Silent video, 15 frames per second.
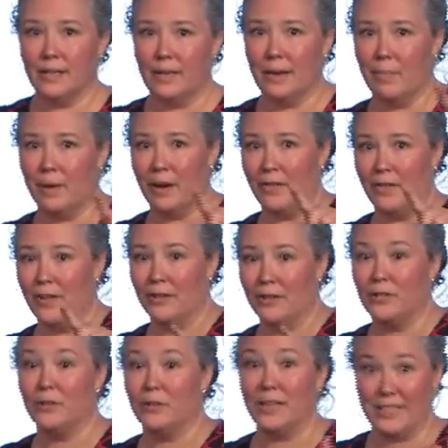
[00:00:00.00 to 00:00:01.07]
and I've been on there
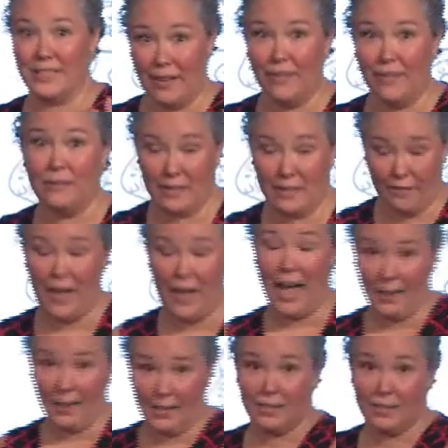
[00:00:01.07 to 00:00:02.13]
too because they've
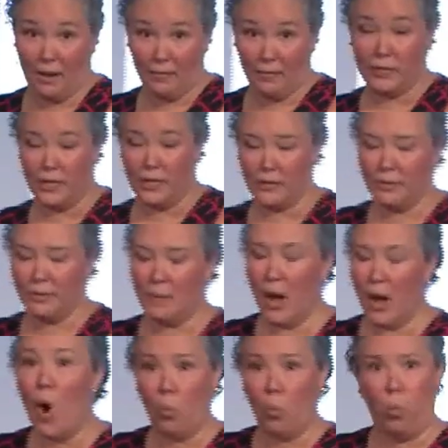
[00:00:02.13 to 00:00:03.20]
had this conversation with me.